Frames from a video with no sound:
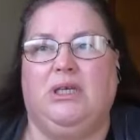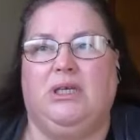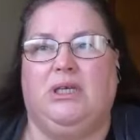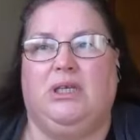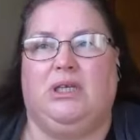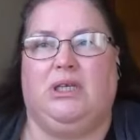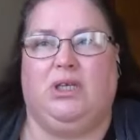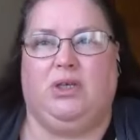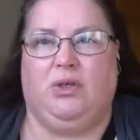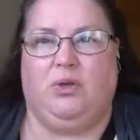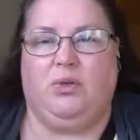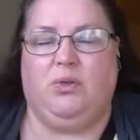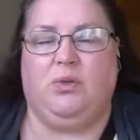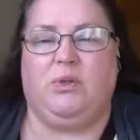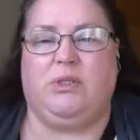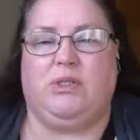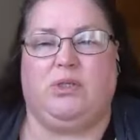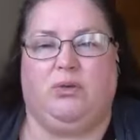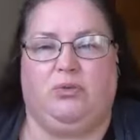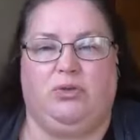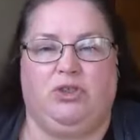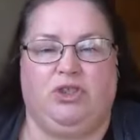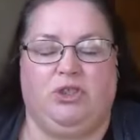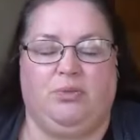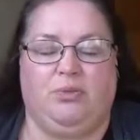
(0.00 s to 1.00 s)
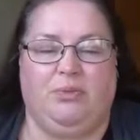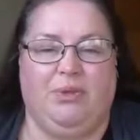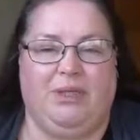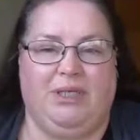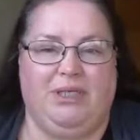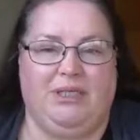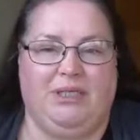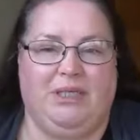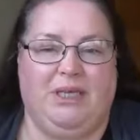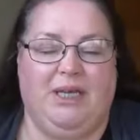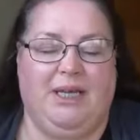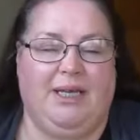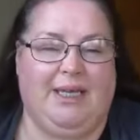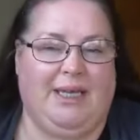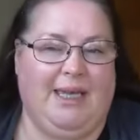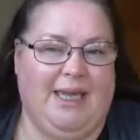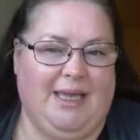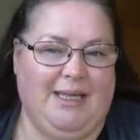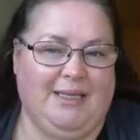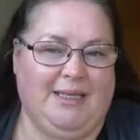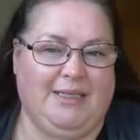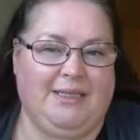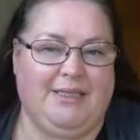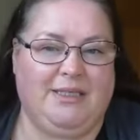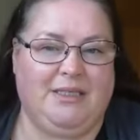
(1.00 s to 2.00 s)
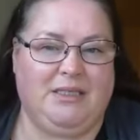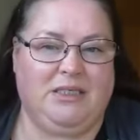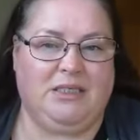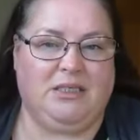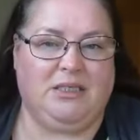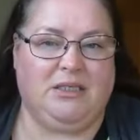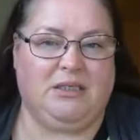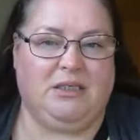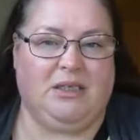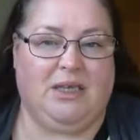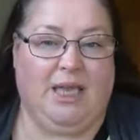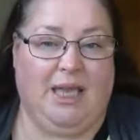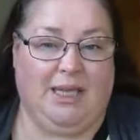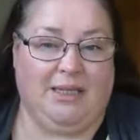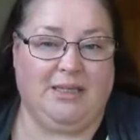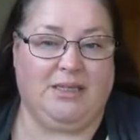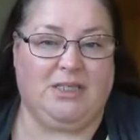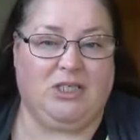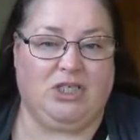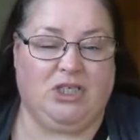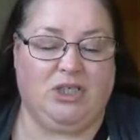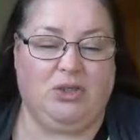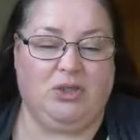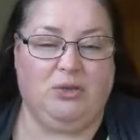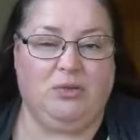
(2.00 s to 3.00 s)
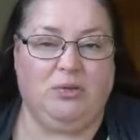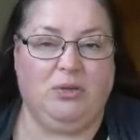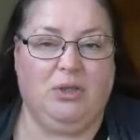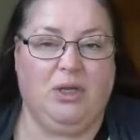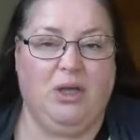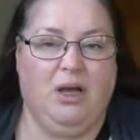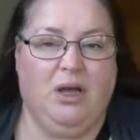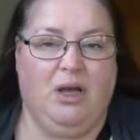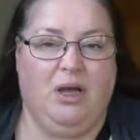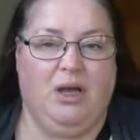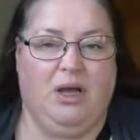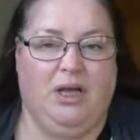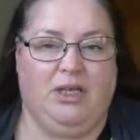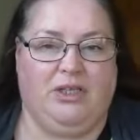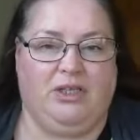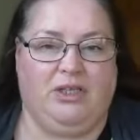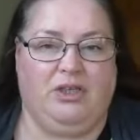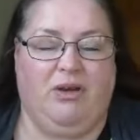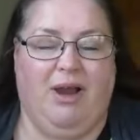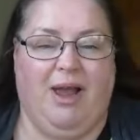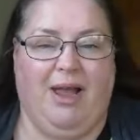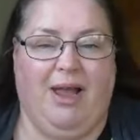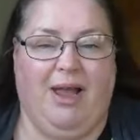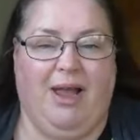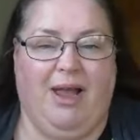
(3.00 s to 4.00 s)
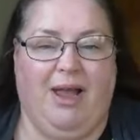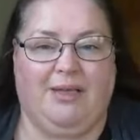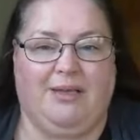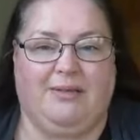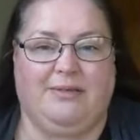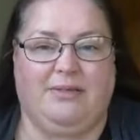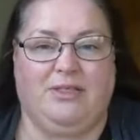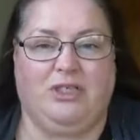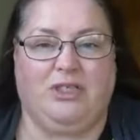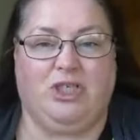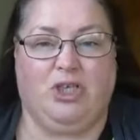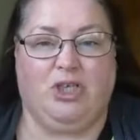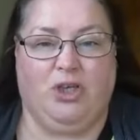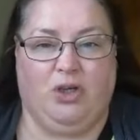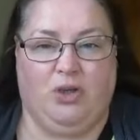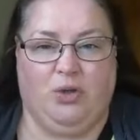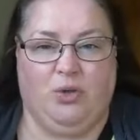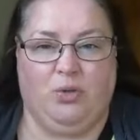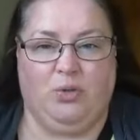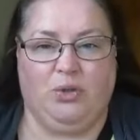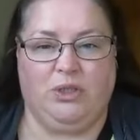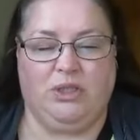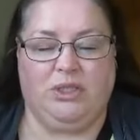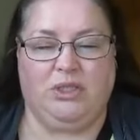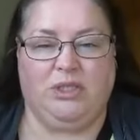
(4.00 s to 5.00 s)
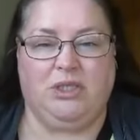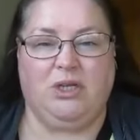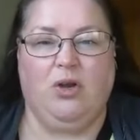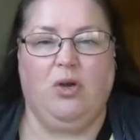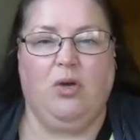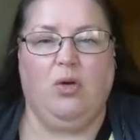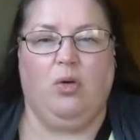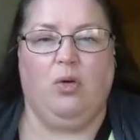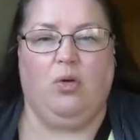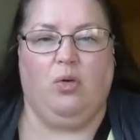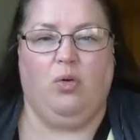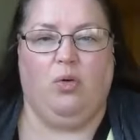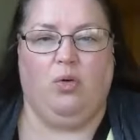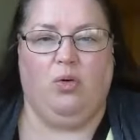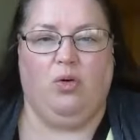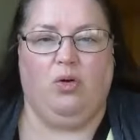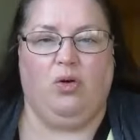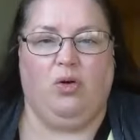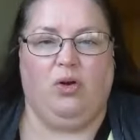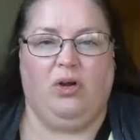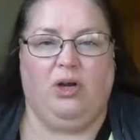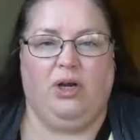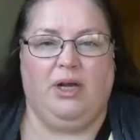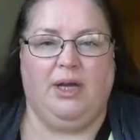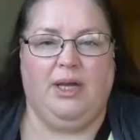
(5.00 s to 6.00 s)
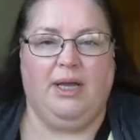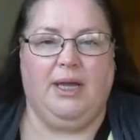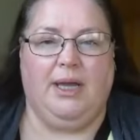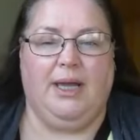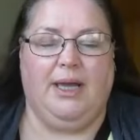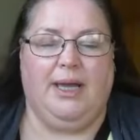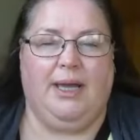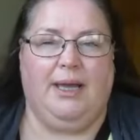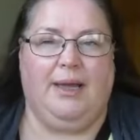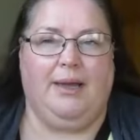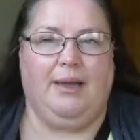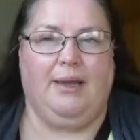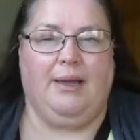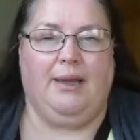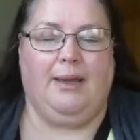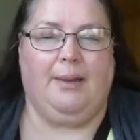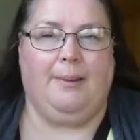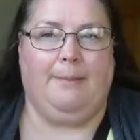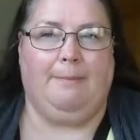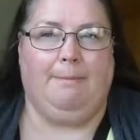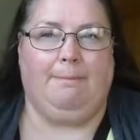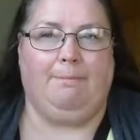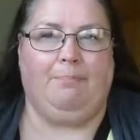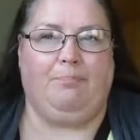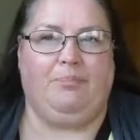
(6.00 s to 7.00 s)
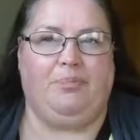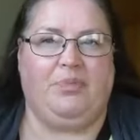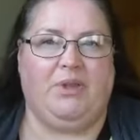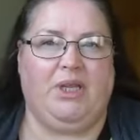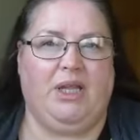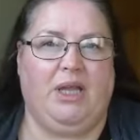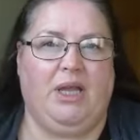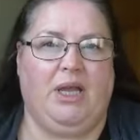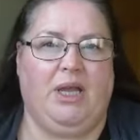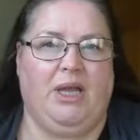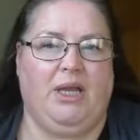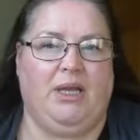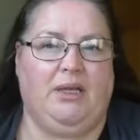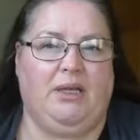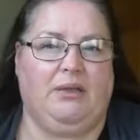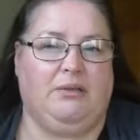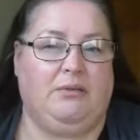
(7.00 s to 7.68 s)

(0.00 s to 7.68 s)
use social media against against you, either access to it or um, uh,